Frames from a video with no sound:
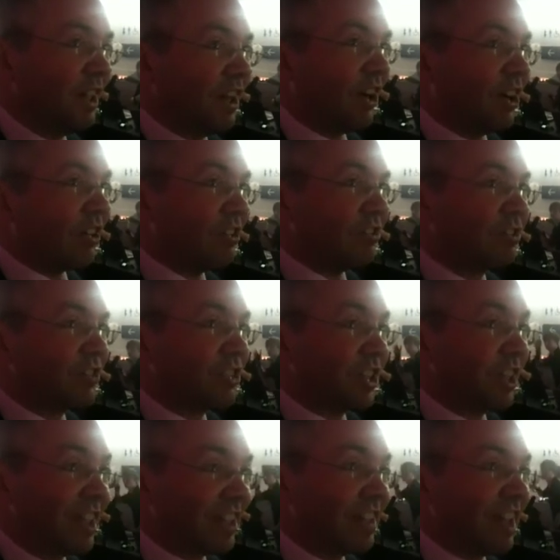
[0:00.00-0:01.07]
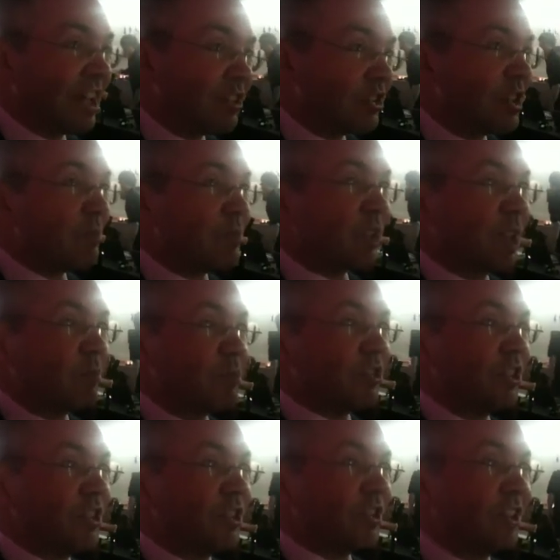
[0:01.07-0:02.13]
of seeing their dreams come
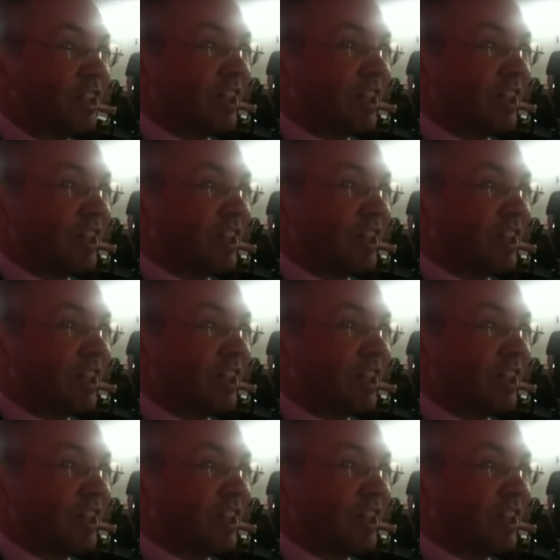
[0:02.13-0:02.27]
true